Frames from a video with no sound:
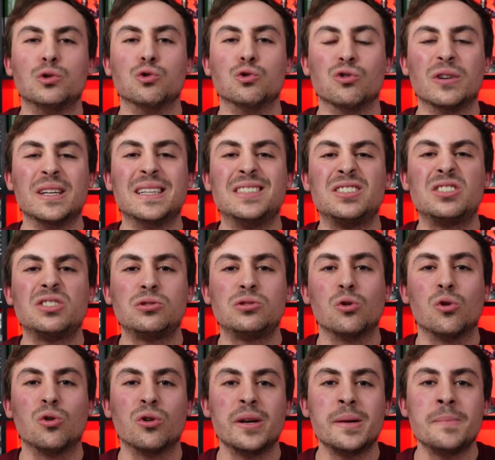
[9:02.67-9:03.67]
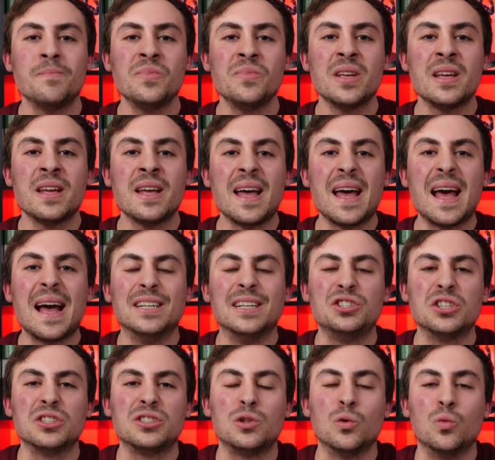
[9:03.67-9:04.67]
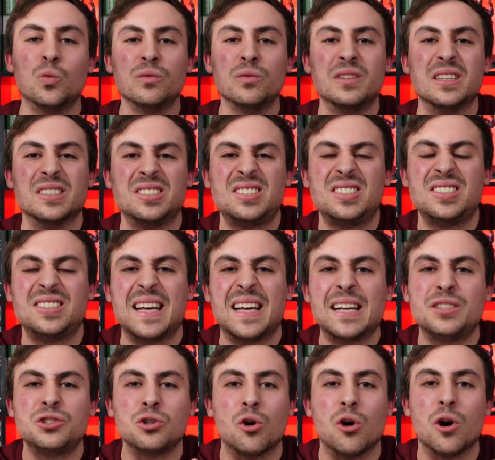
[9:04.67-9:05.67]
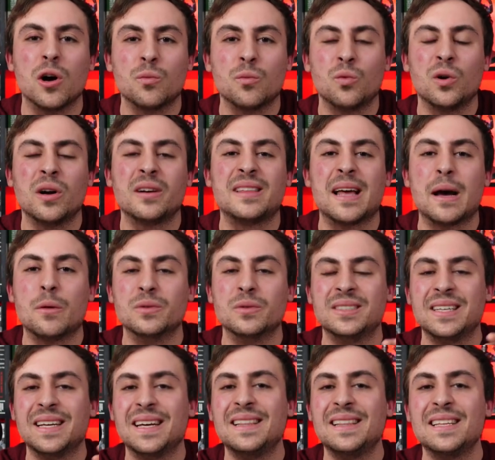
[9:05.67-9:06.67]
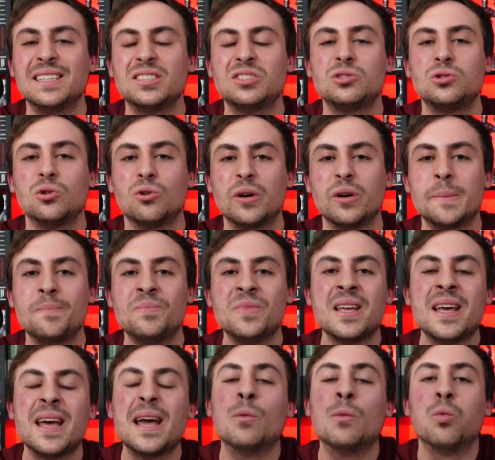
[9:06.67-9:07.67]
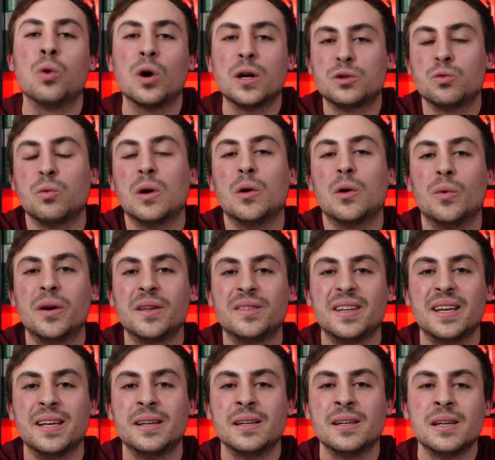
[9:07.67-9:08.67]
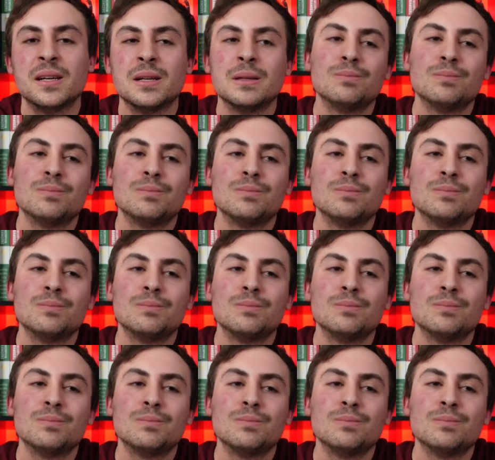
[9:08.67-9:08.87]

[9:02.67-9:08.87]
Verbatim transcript: gritty story and just the the sketch artwork that was in this story, it worked well with it.